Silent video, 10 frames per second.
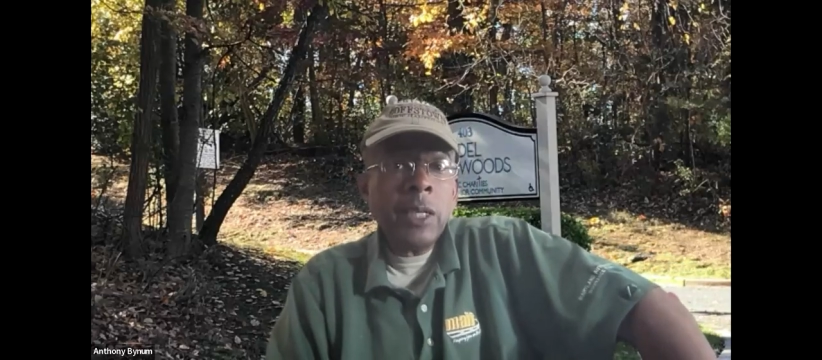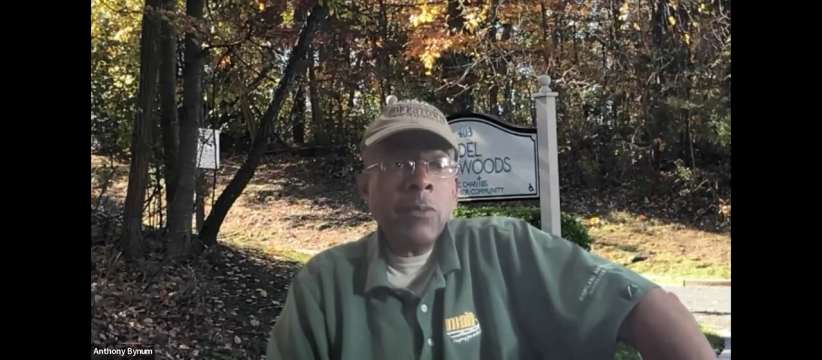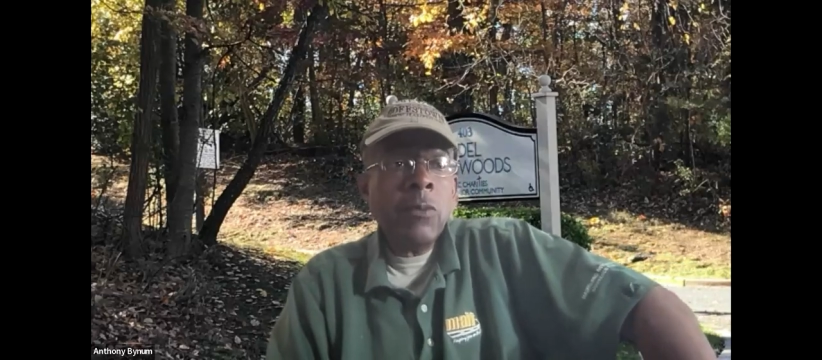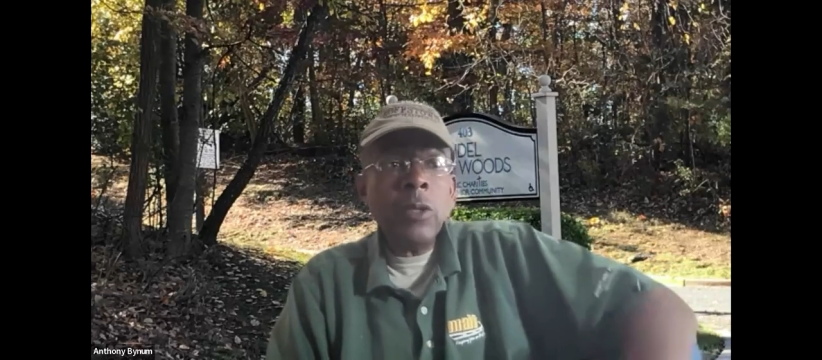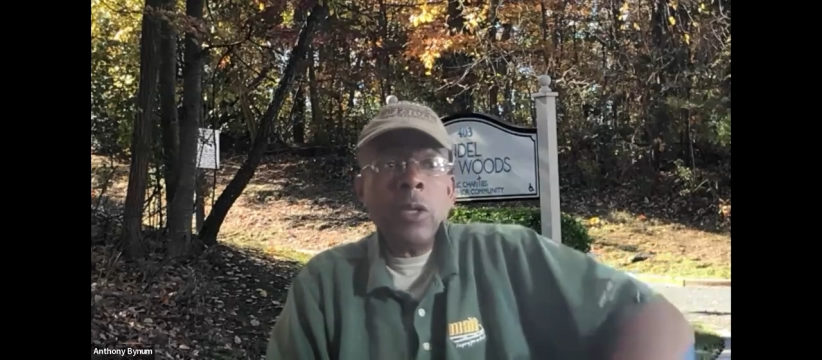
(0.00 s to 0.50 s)
They
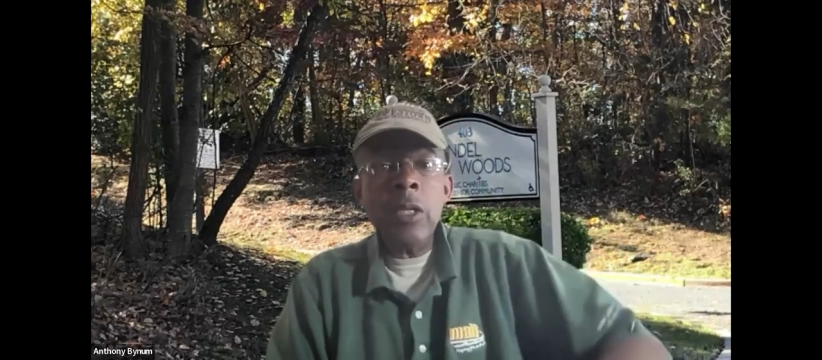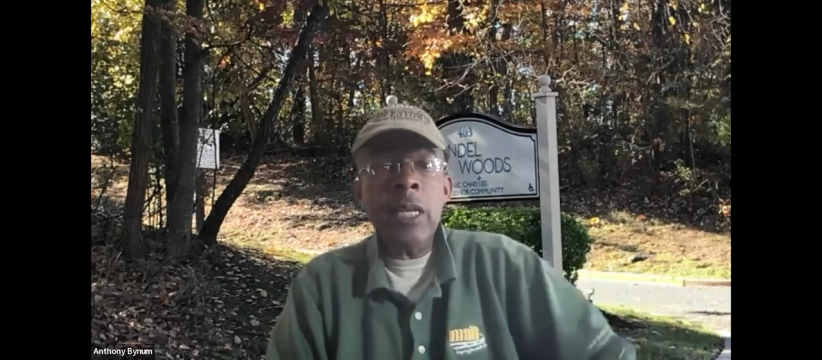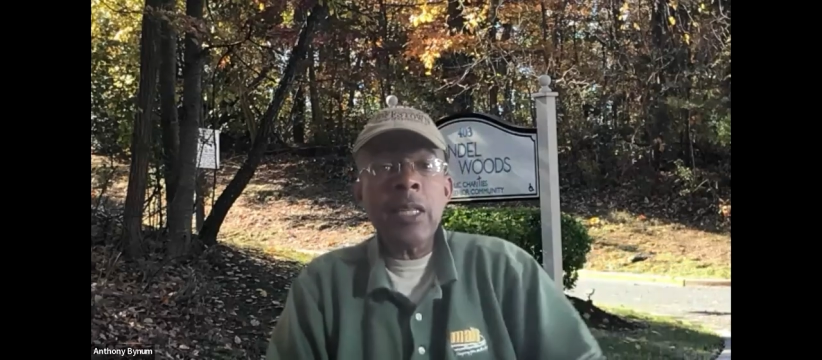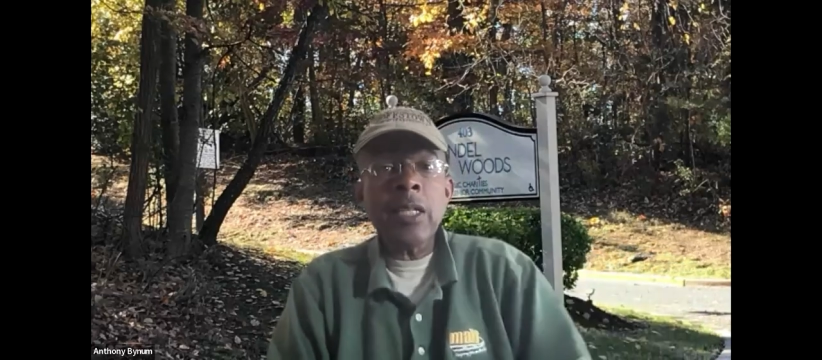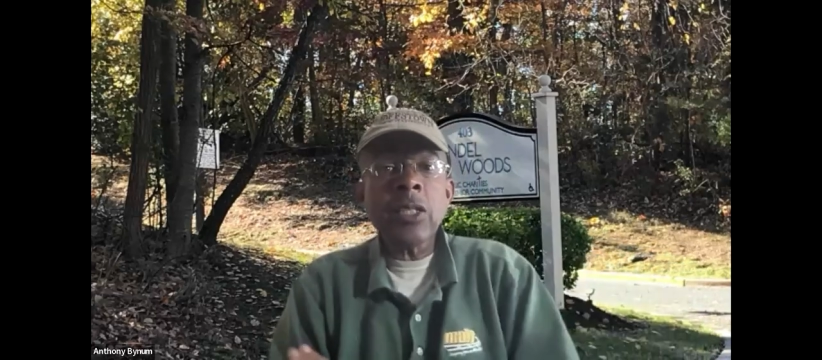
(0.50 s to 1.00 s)
were looking
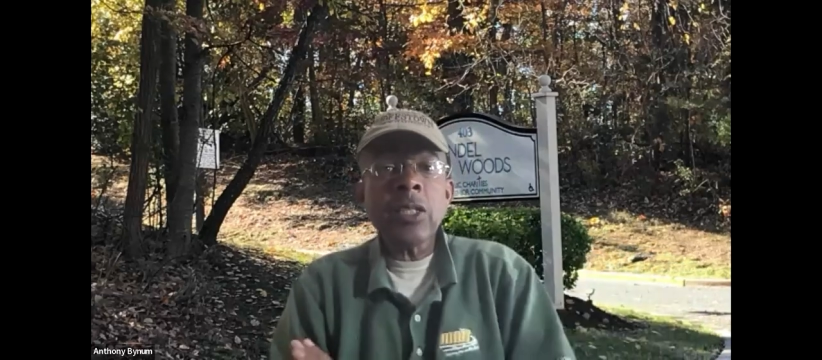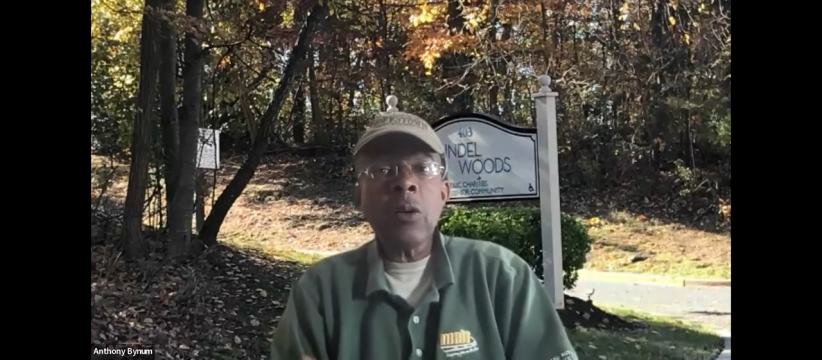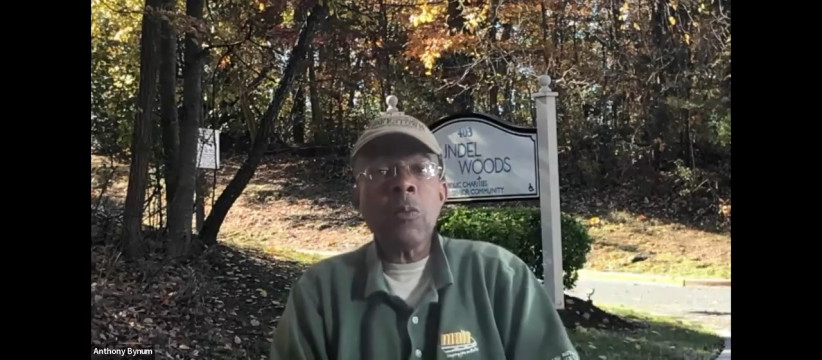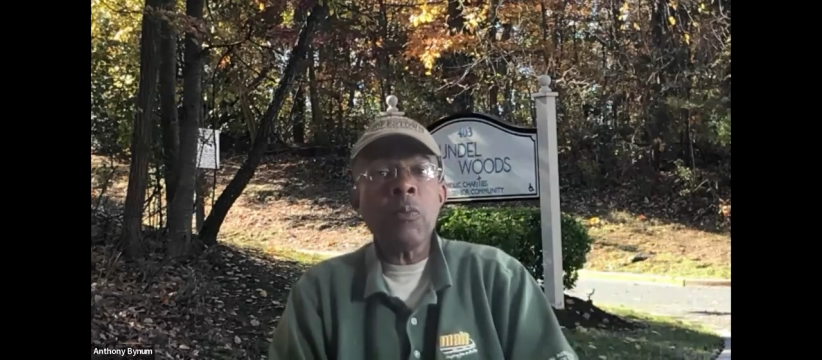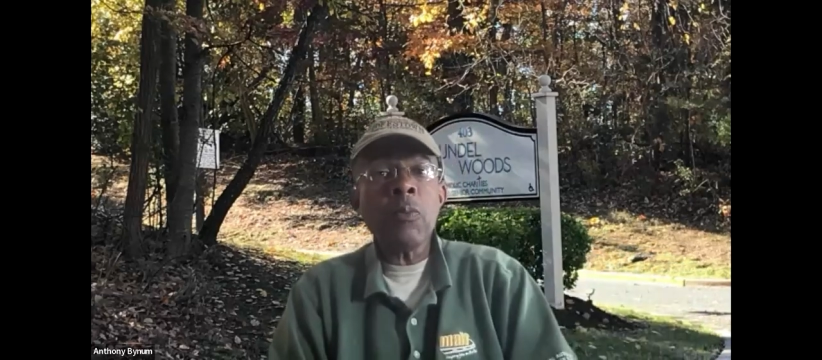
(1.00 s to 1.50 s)
at this as
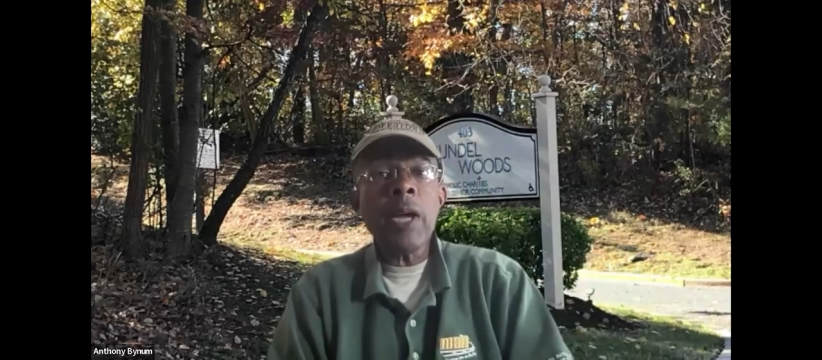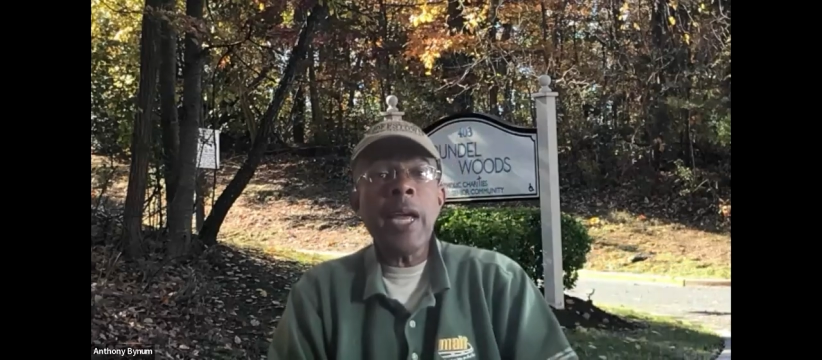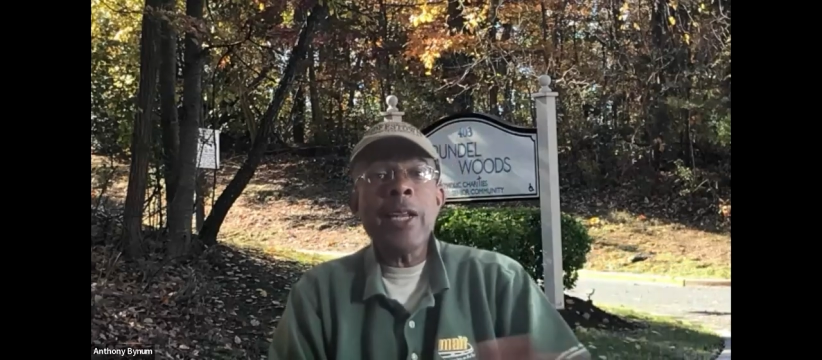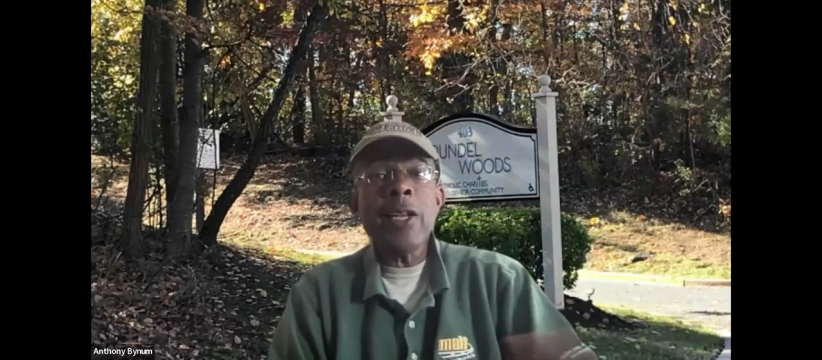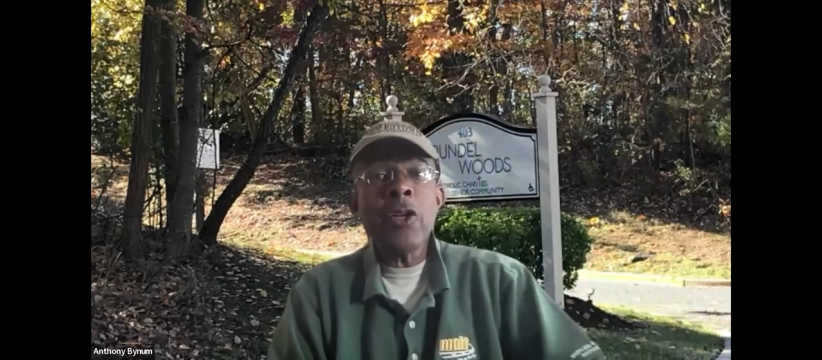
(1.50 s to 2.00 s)
a
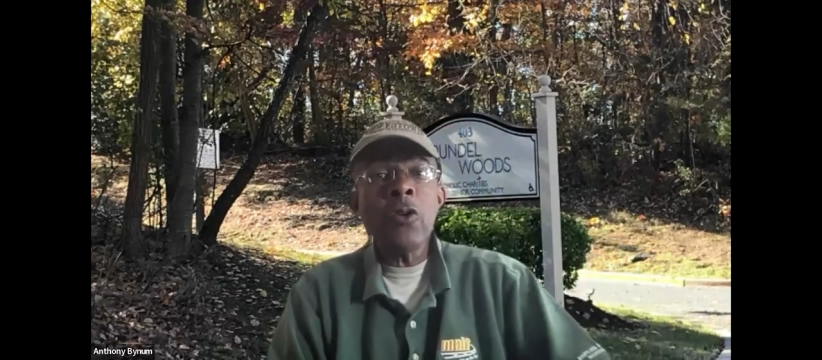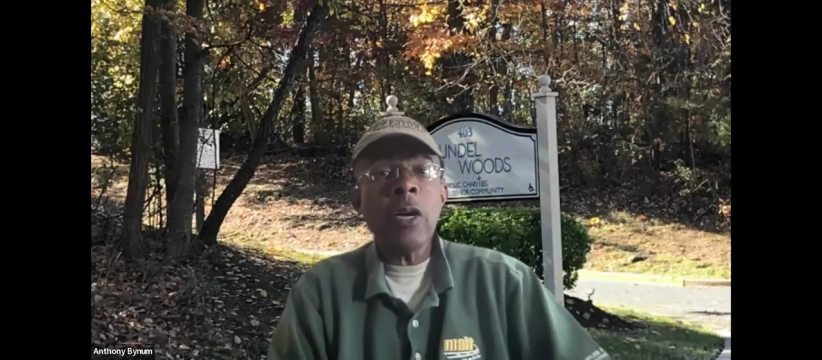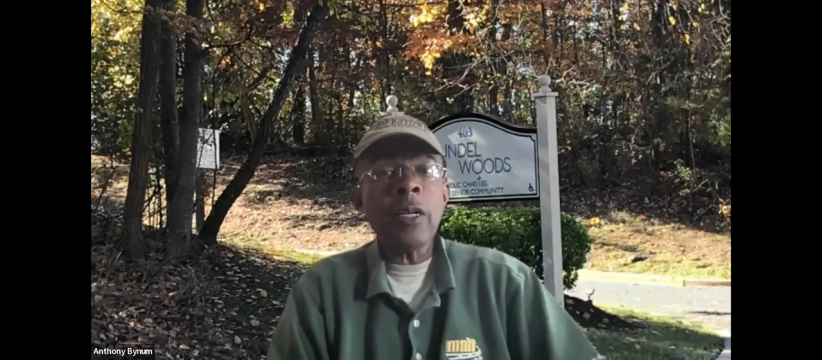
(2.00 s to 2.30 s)
brand new,